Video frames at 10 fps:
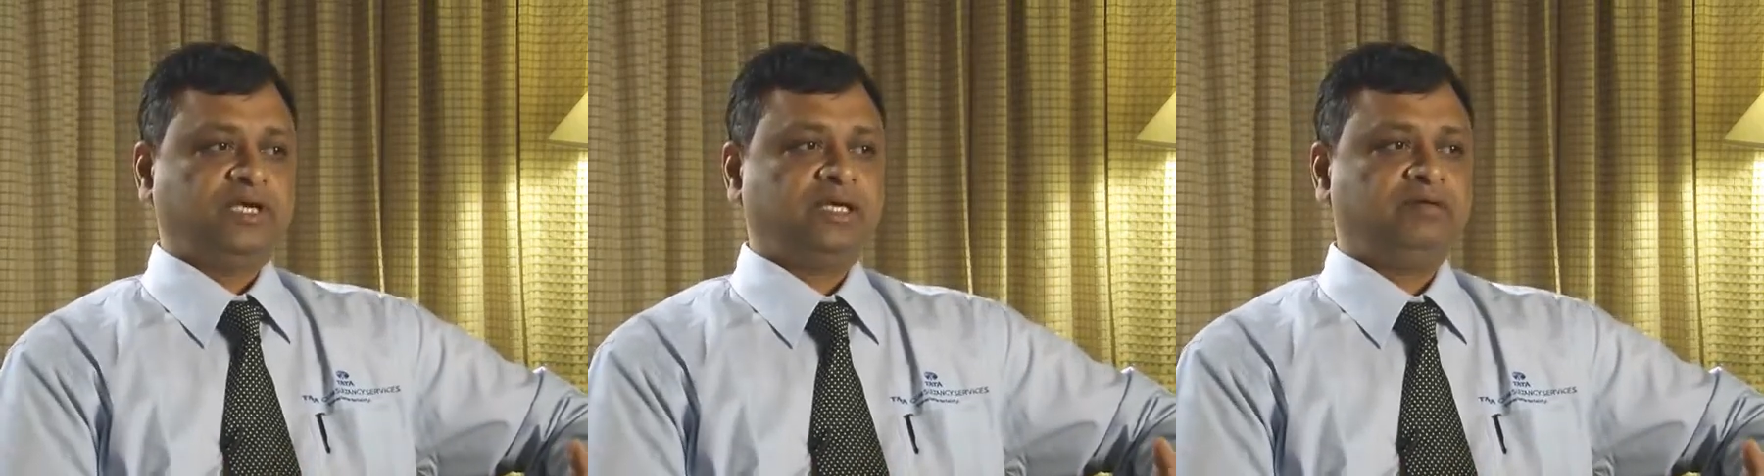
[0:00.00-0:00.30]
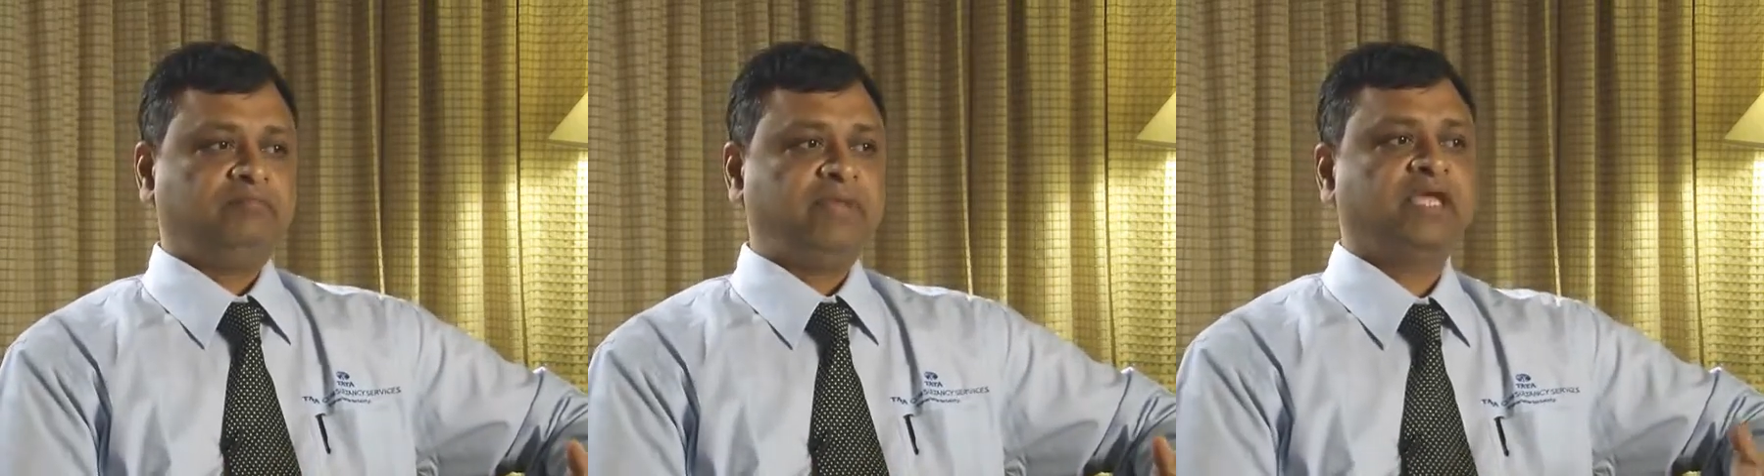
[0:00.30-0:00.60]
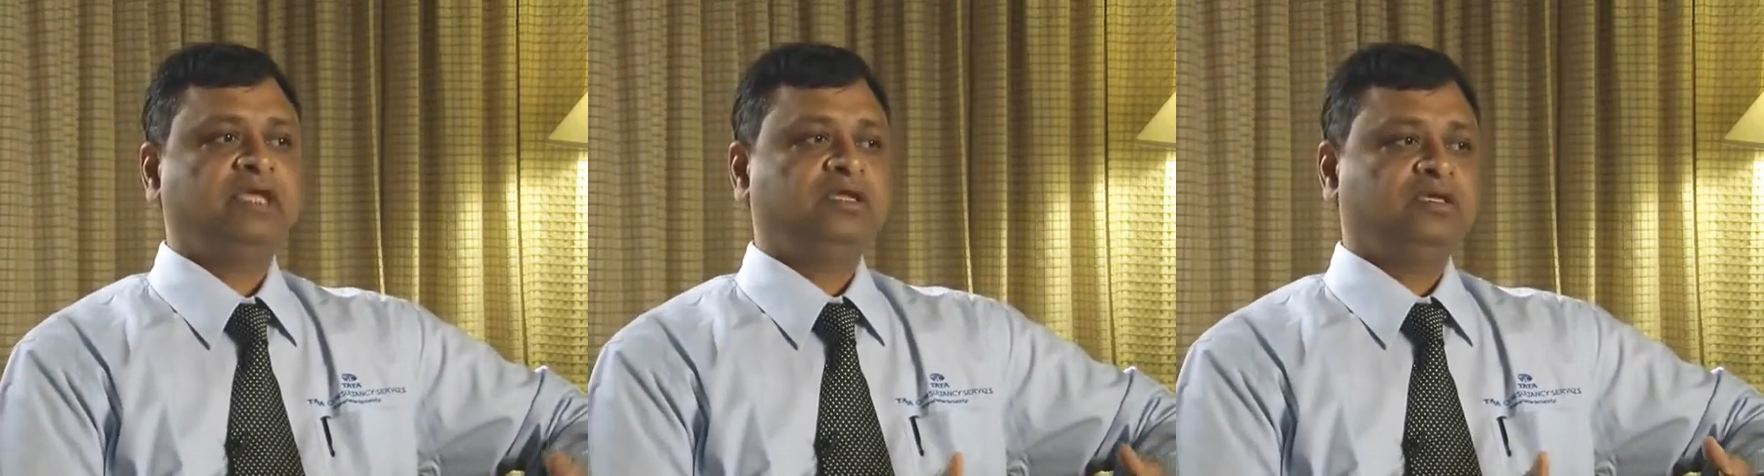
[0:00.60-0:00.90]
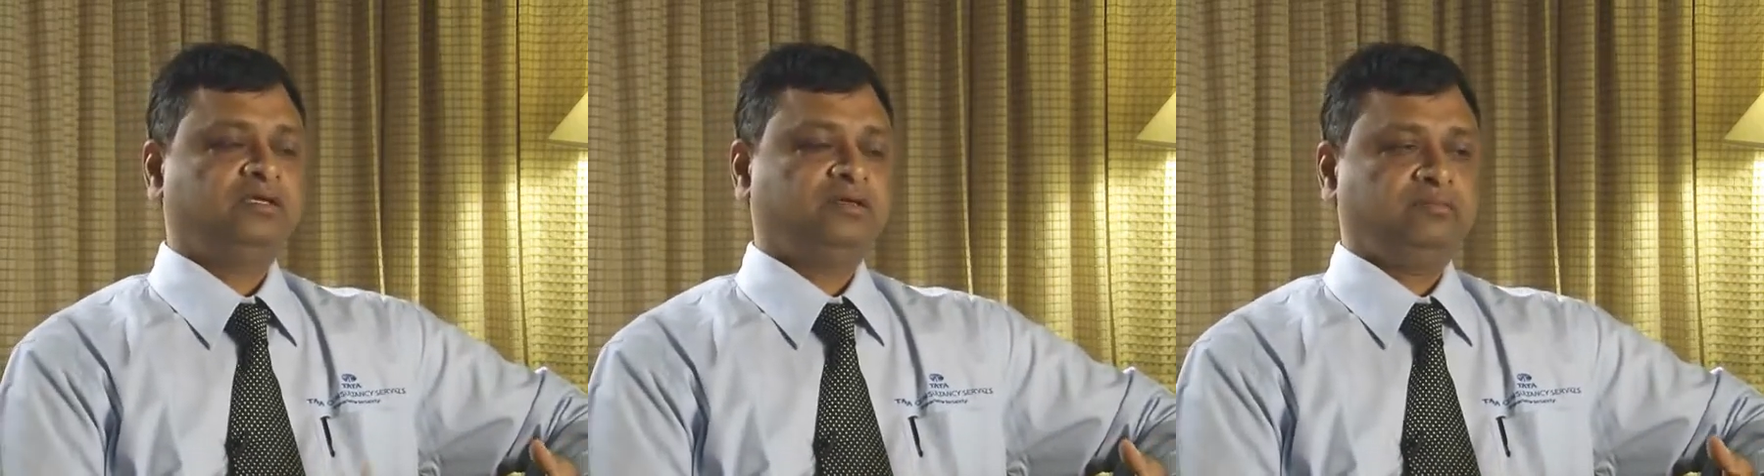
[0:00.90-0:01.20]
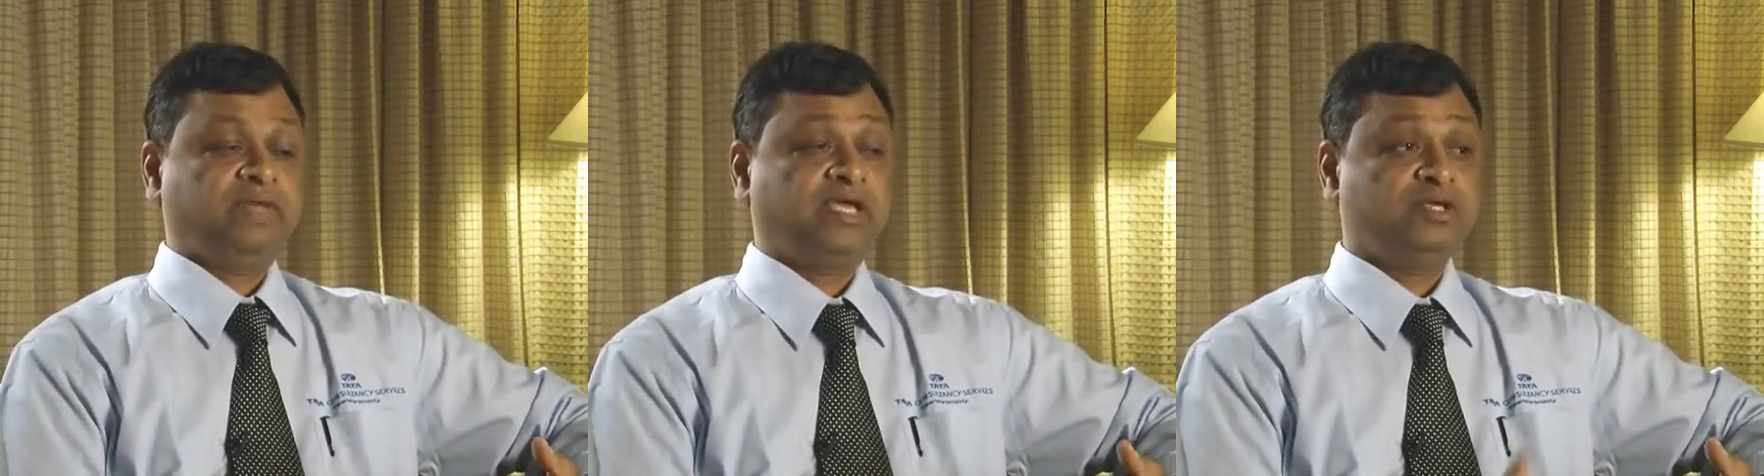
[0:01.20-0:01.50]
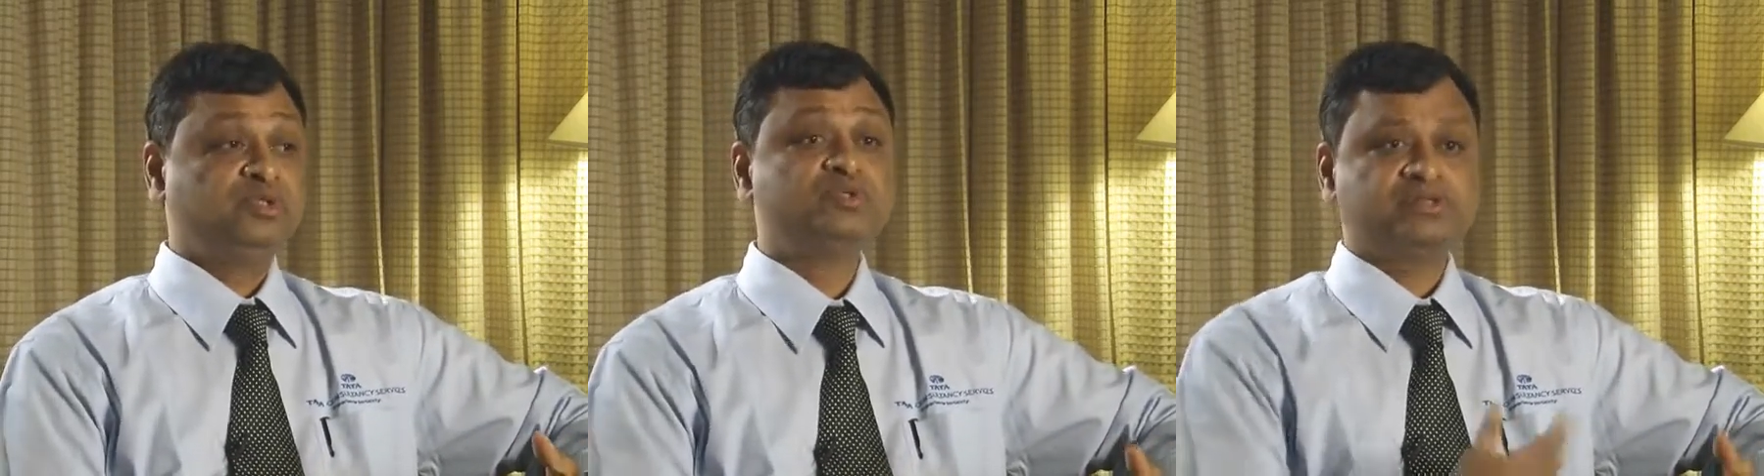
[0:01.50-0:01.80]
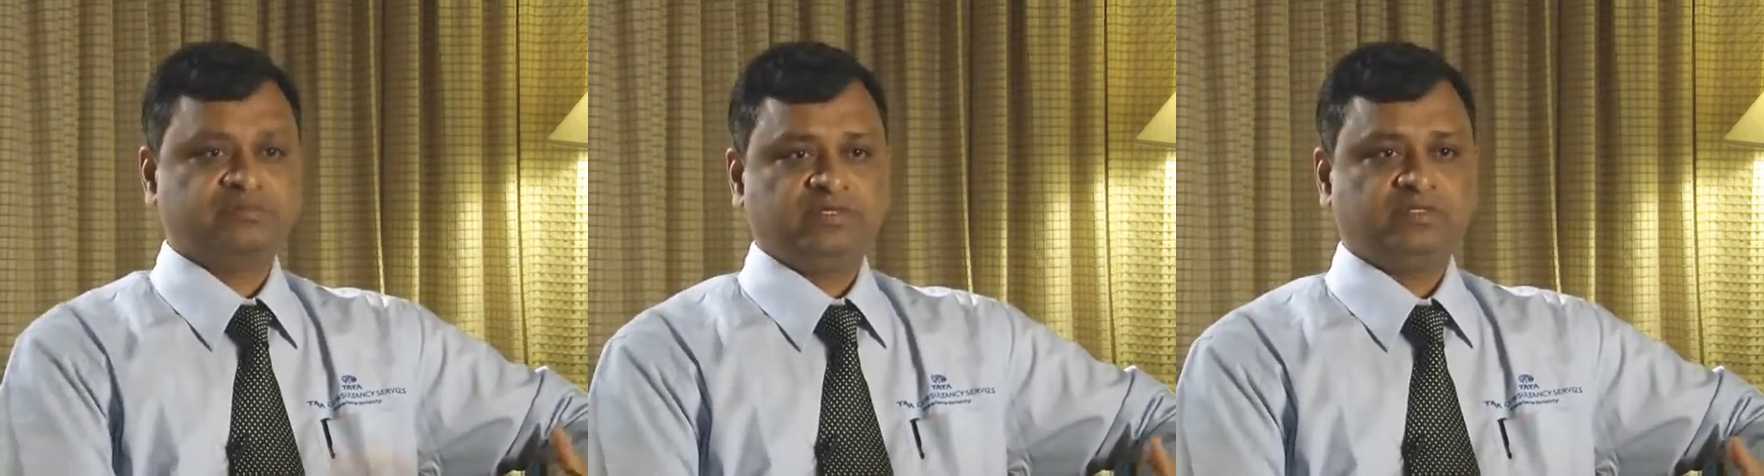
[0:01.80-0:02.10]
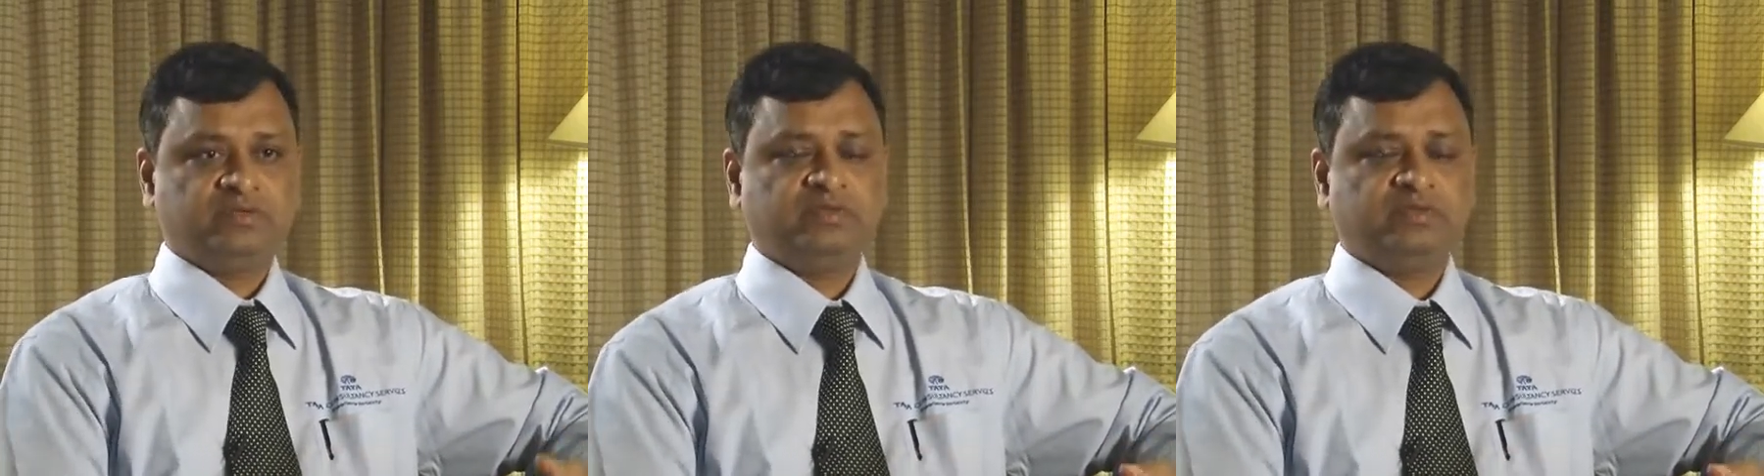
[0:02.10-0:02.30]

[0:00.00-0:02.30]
and making making use of it